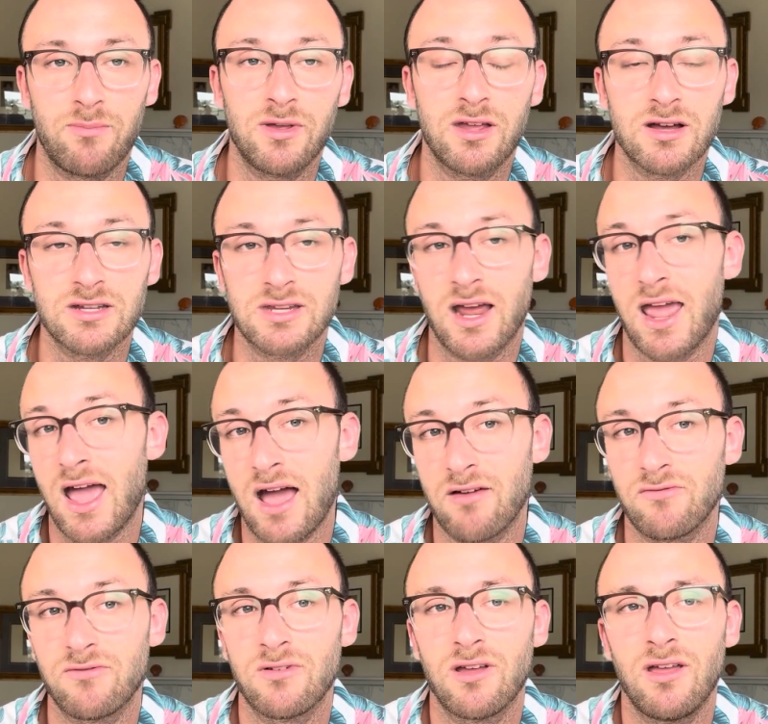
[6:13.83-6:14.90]
because
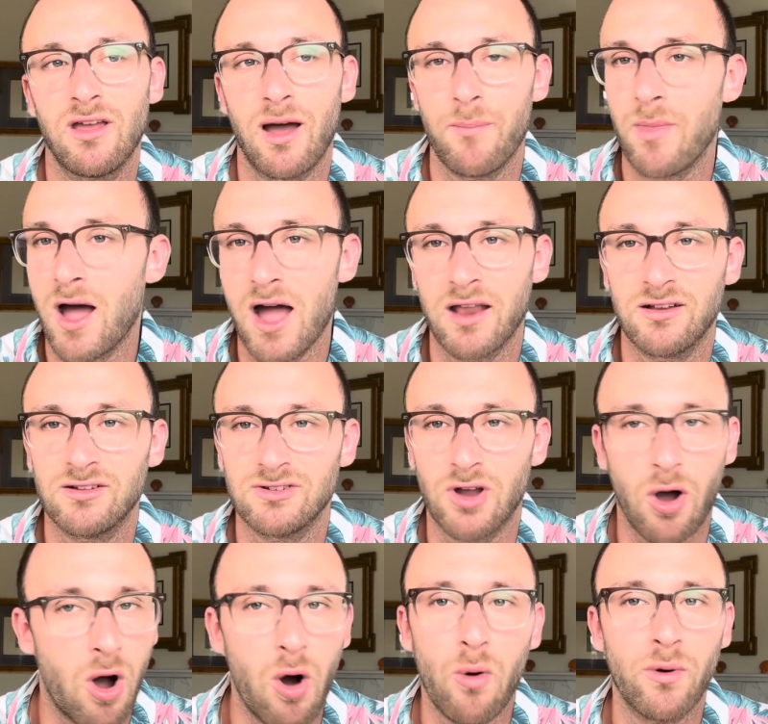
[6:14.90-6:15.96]
I'm not
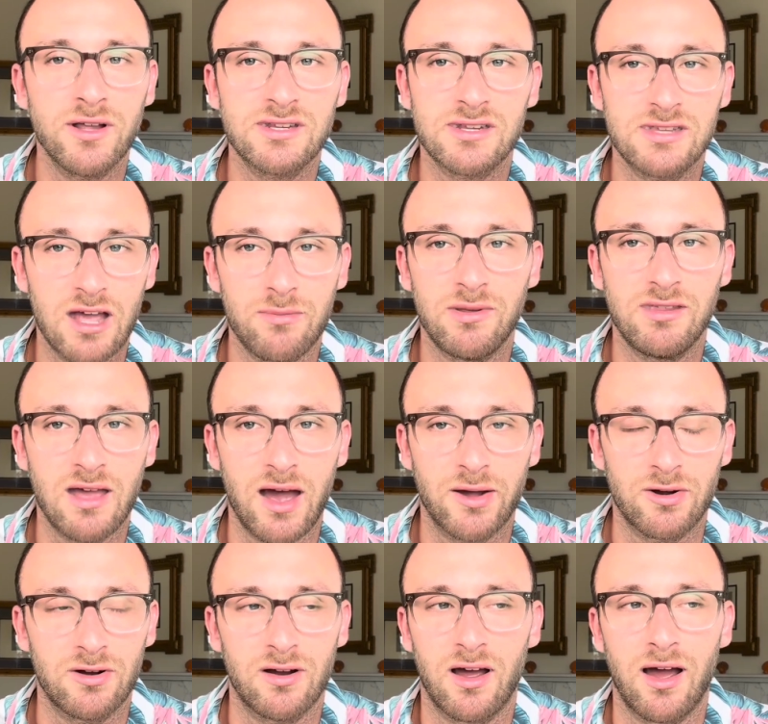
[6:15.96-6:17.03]
always a Debbie Downer.